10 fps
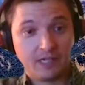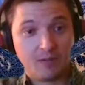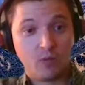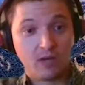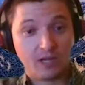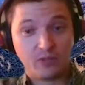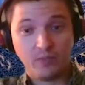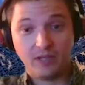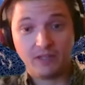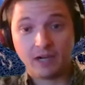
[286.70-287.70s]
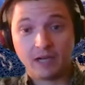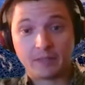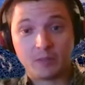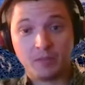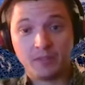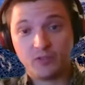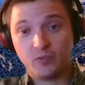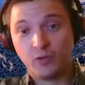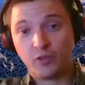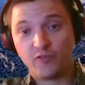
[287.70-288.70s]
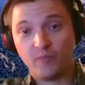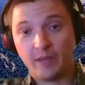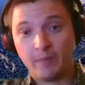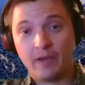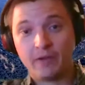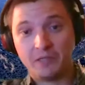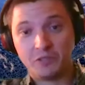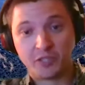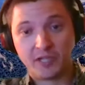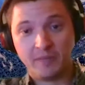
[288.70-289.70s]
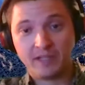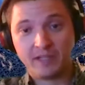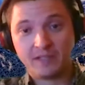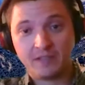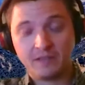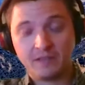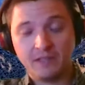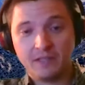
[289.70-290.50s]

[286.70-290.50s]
I wanted to be a doctor because both of my parents are in medicine.